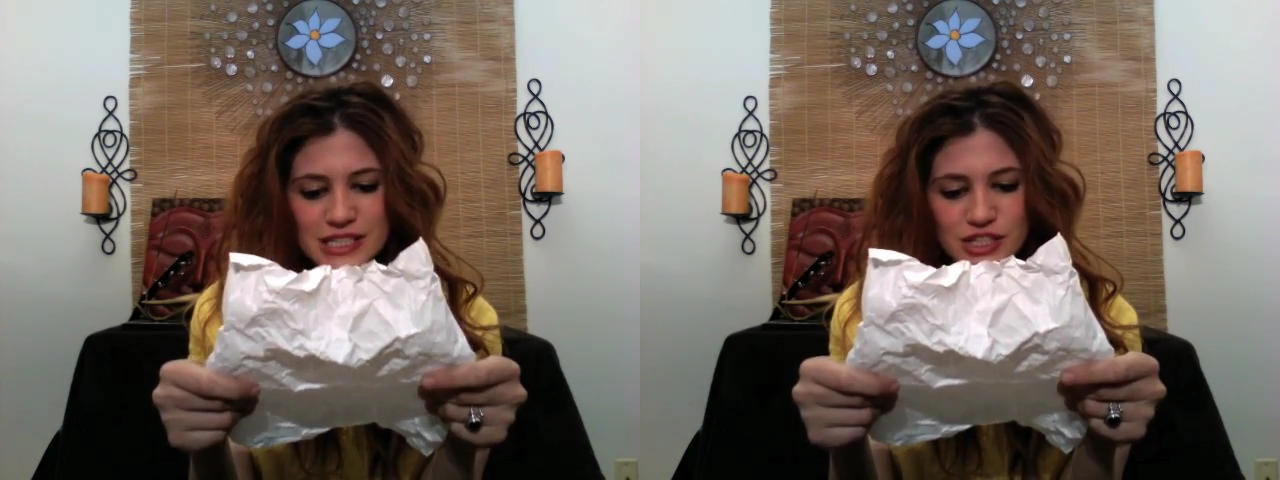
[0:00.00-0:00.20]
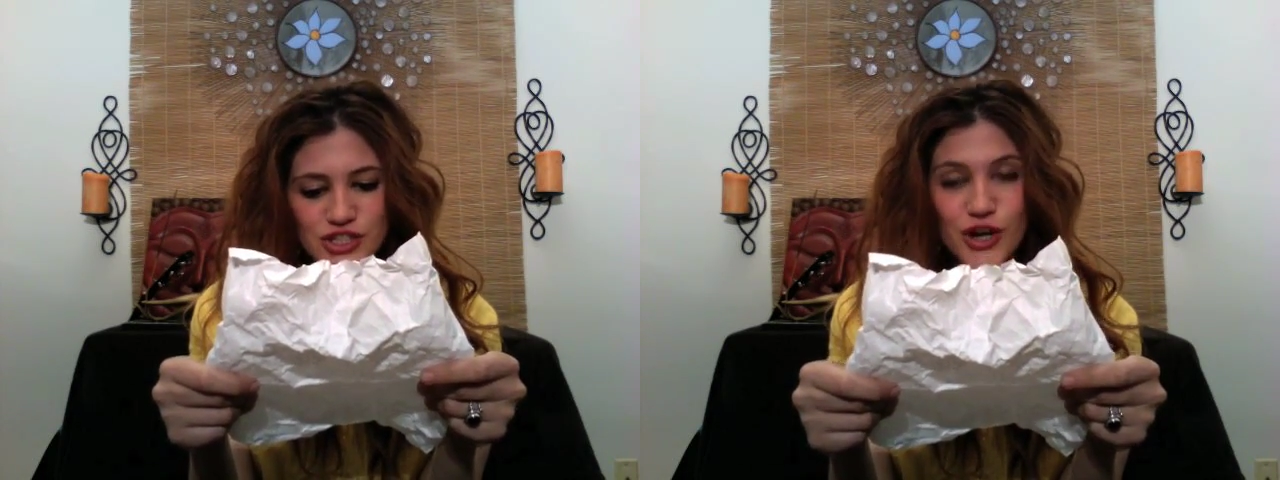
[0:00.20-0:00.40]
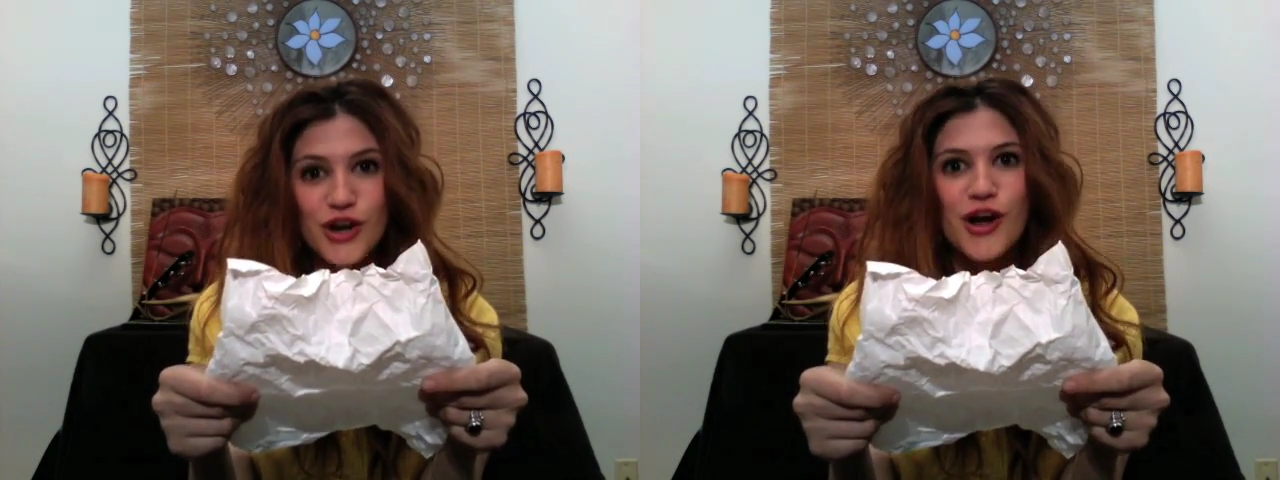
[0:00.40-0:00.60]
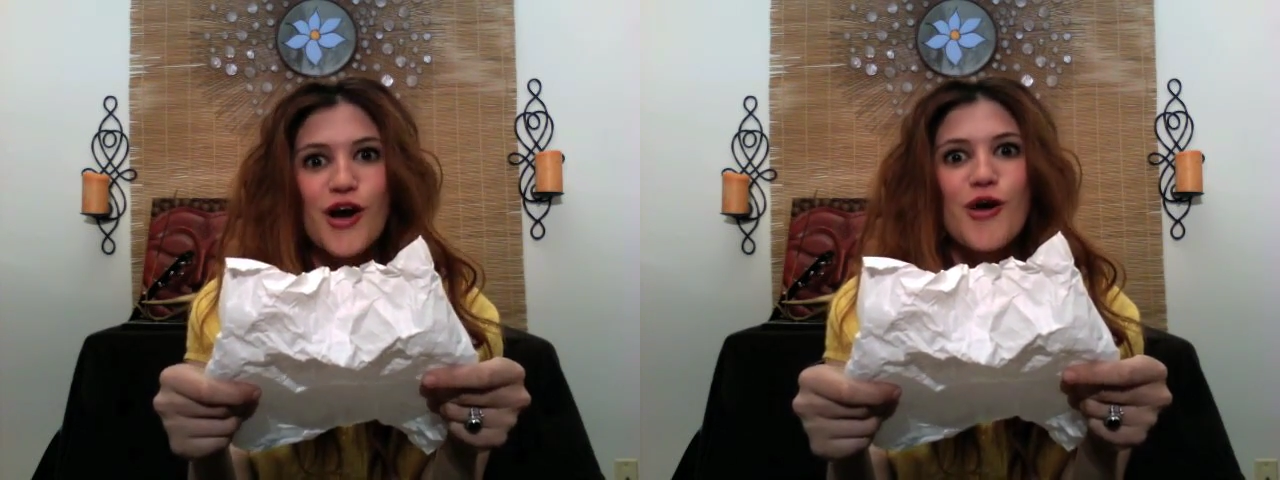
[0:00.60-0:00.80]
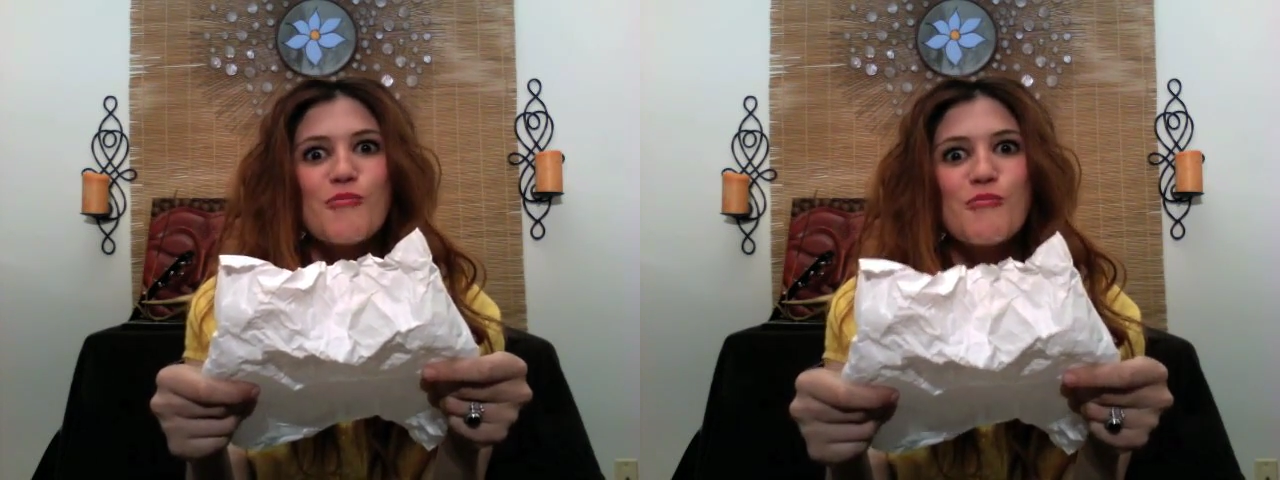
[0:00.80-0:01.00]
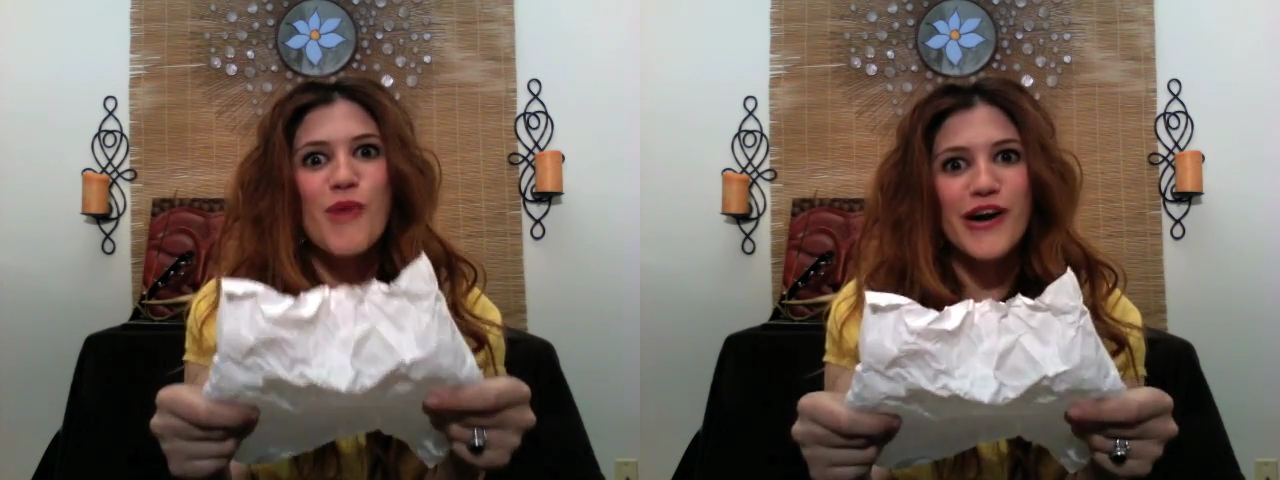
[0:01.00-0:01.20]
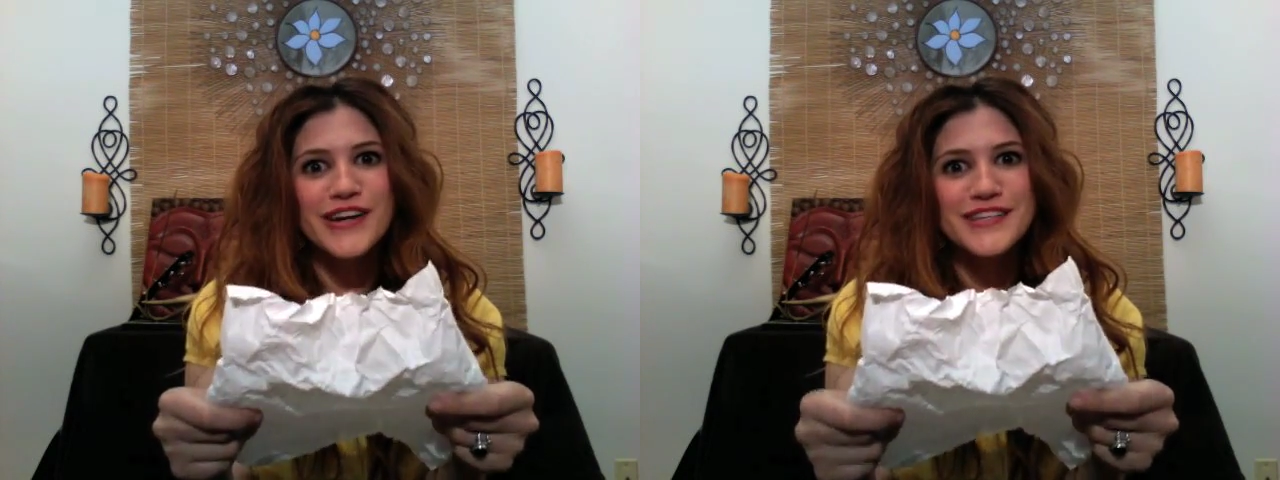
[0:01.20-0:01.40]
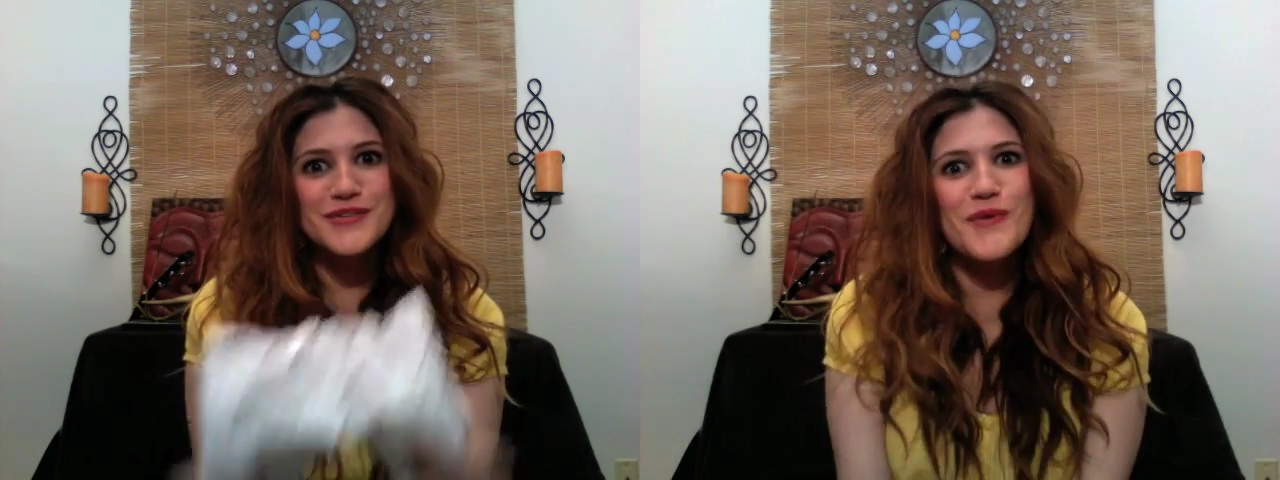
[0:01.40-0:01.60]
teacher
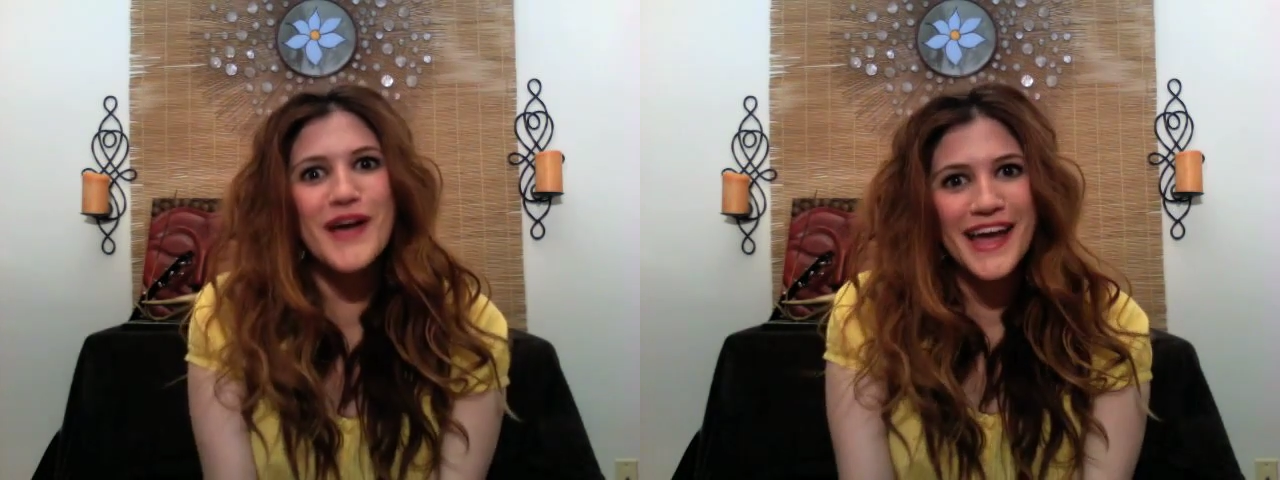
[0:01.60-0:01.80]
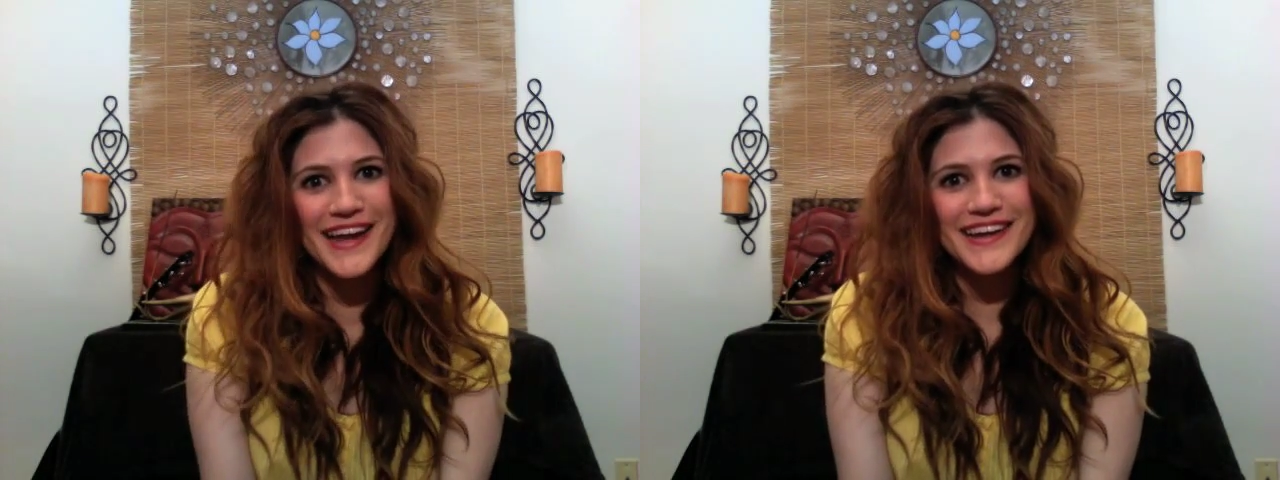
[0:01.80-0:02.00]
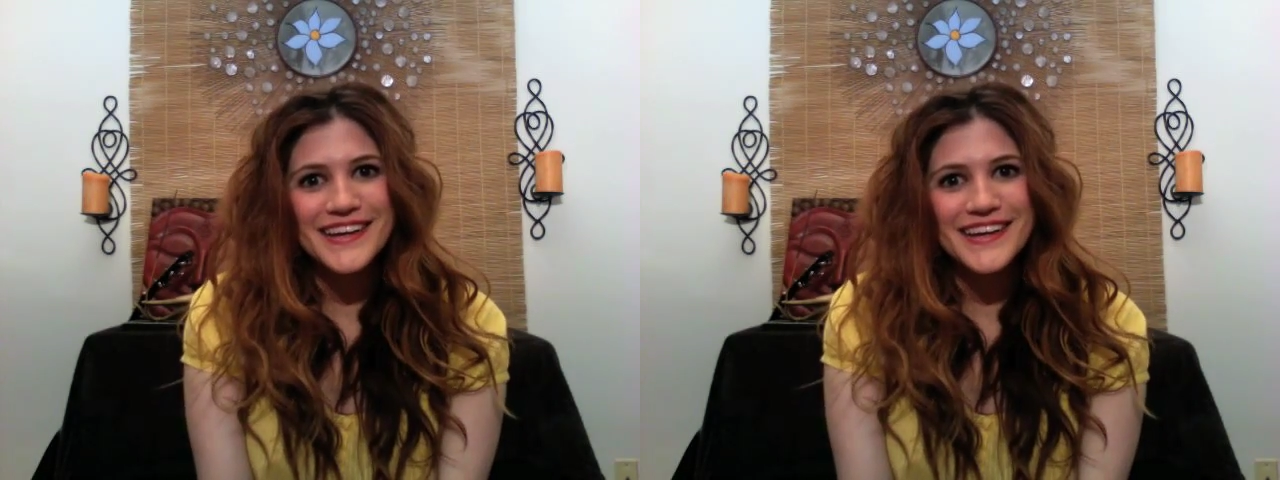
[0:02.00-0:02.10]
Marty DeWitt.